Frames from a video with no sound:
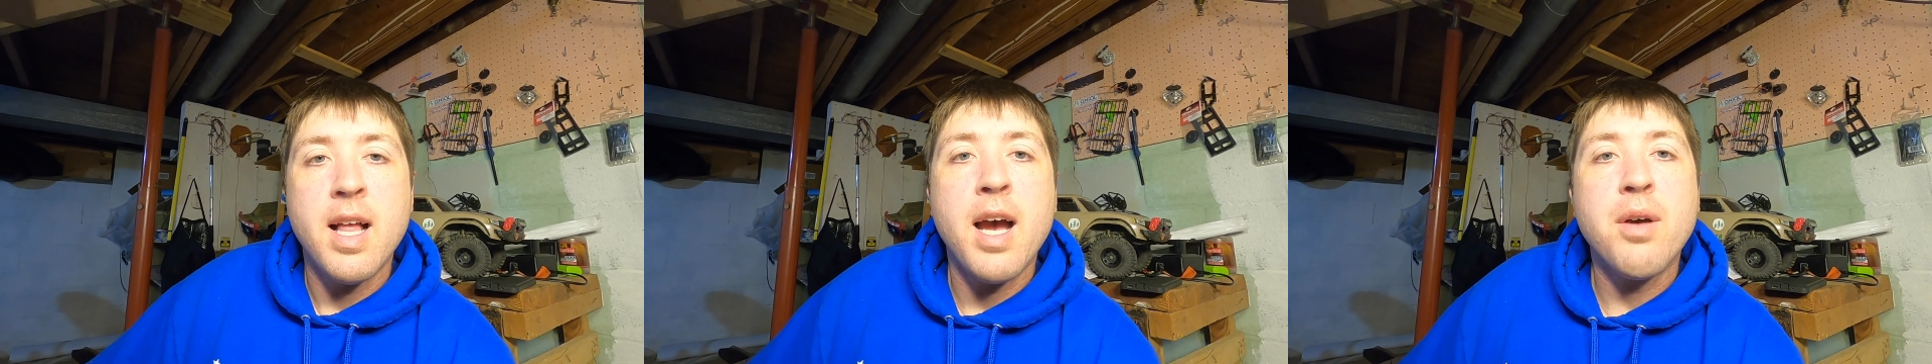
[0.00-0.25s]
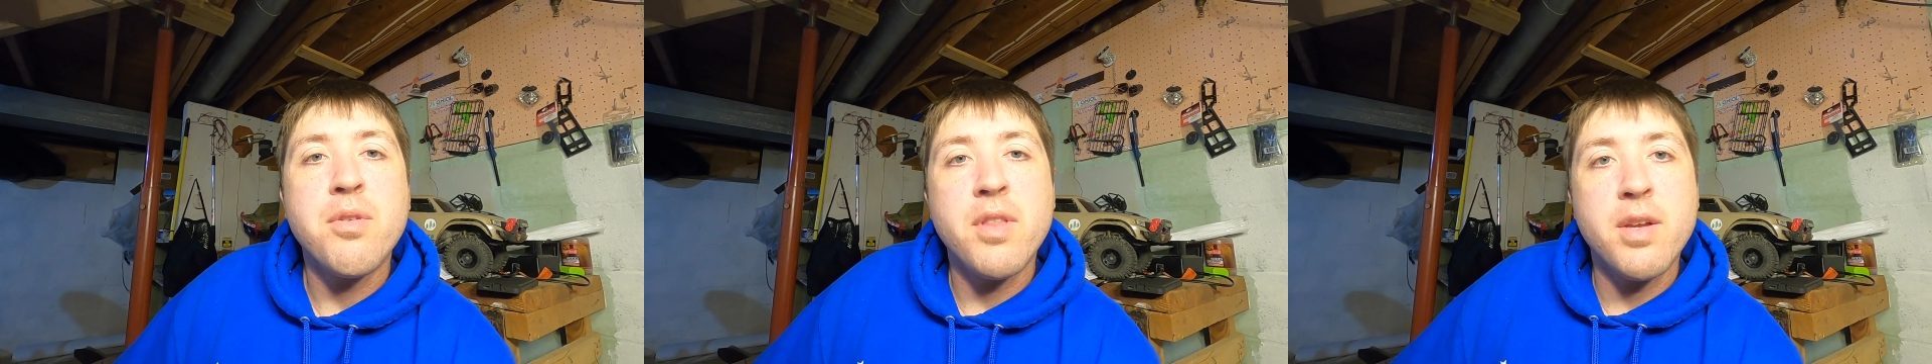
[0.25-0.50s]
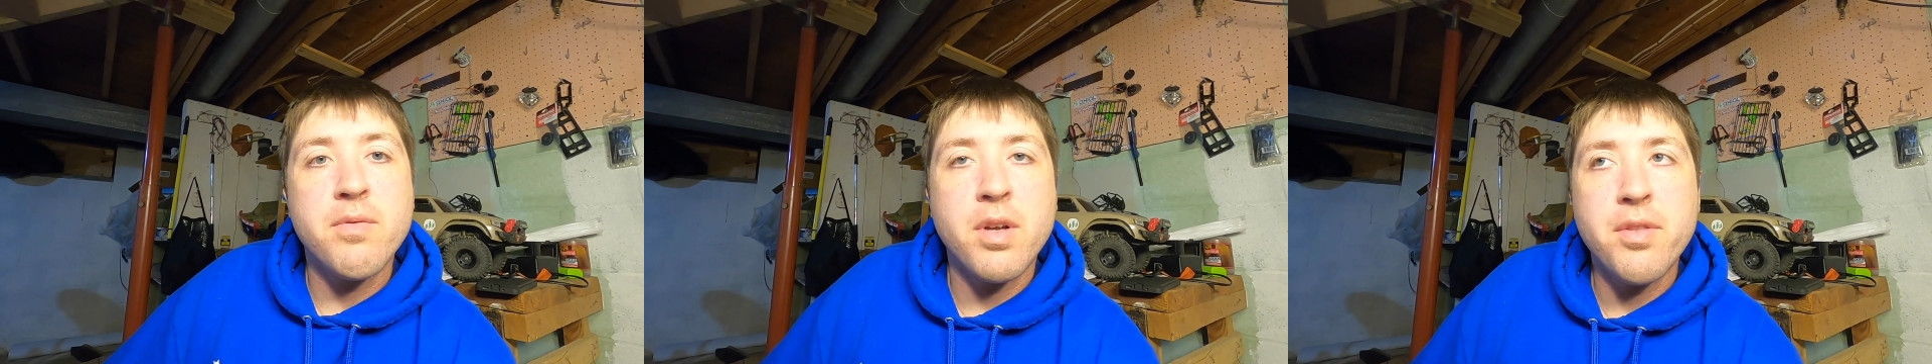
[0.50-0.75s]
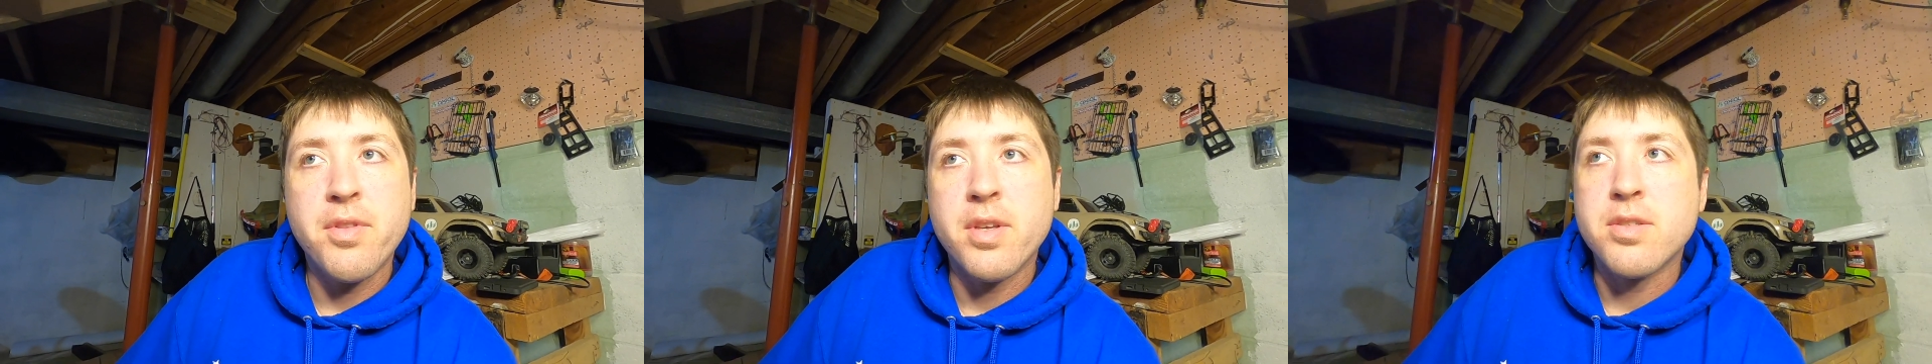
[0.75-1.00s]
how do they
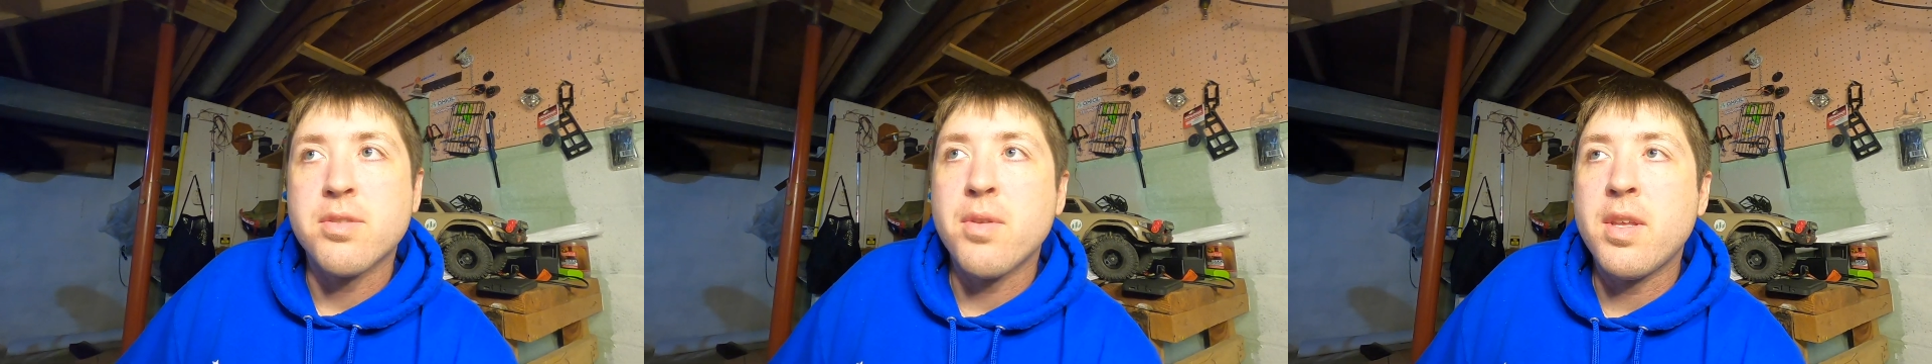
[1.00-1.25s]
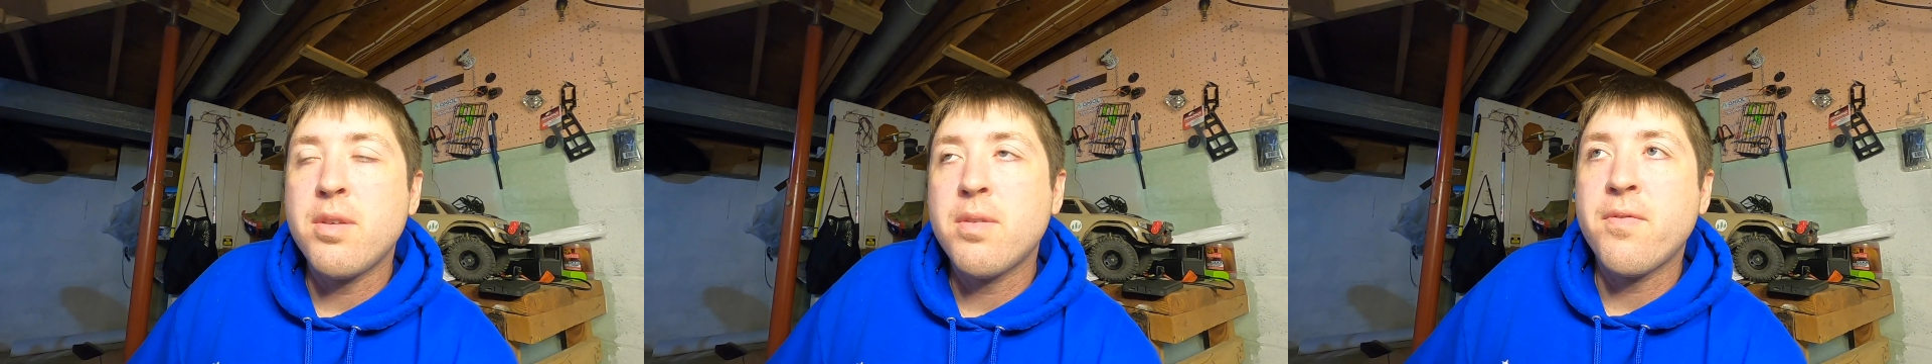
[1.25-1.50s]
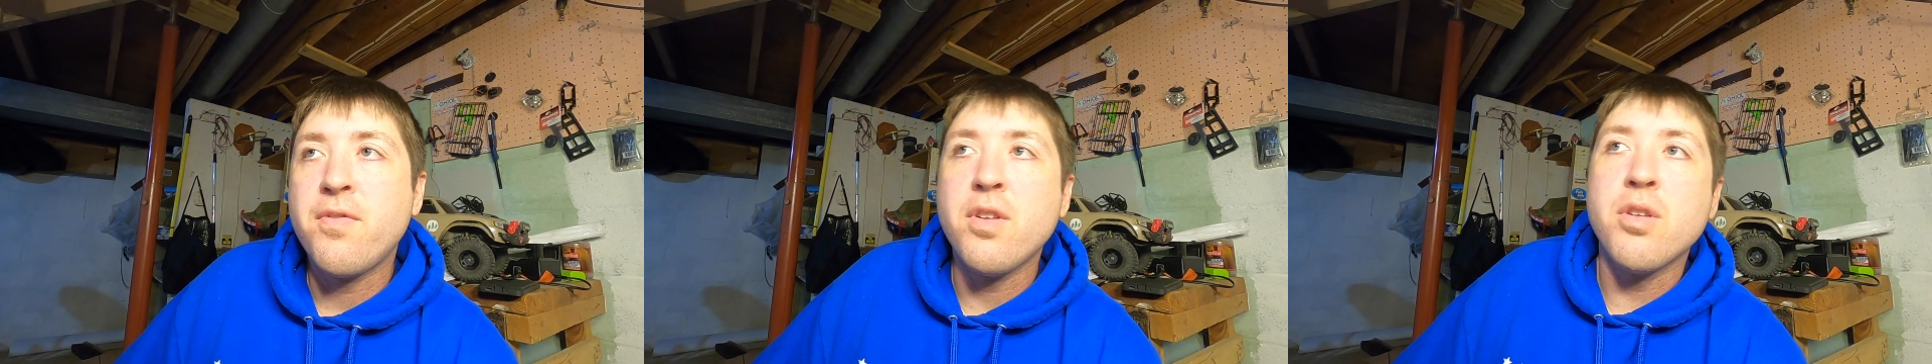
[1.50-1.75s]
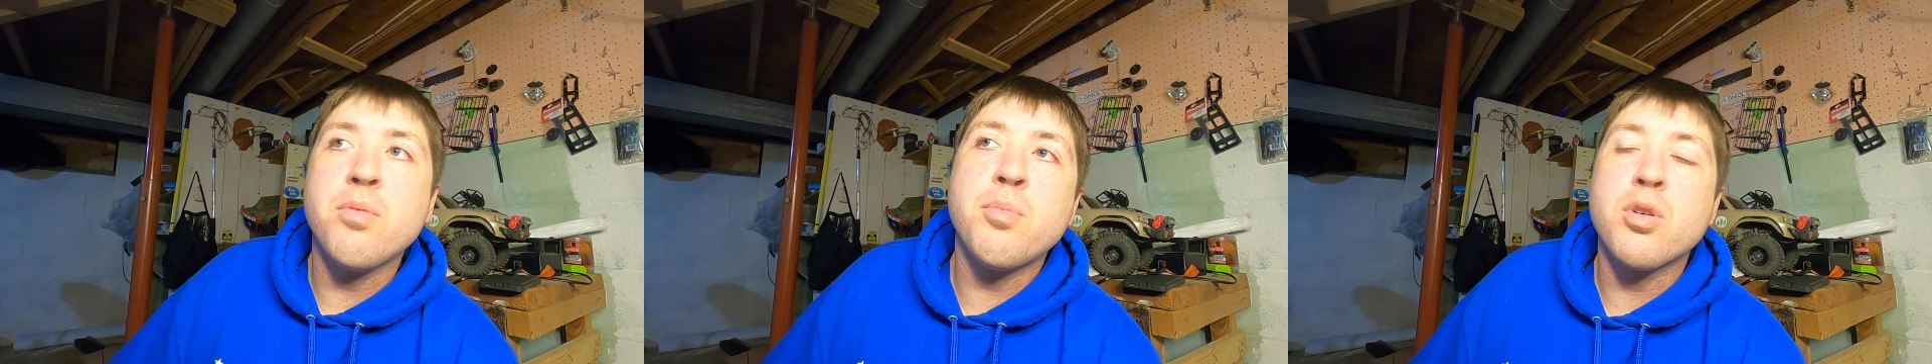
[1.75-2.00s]
run things so that you can
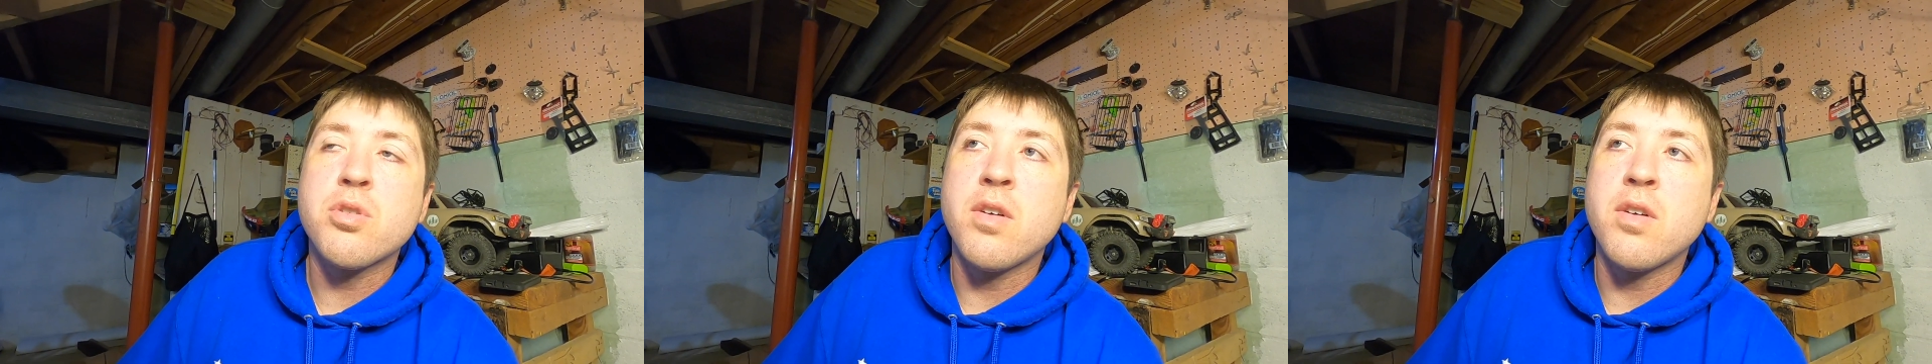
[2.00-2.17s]
feel a little more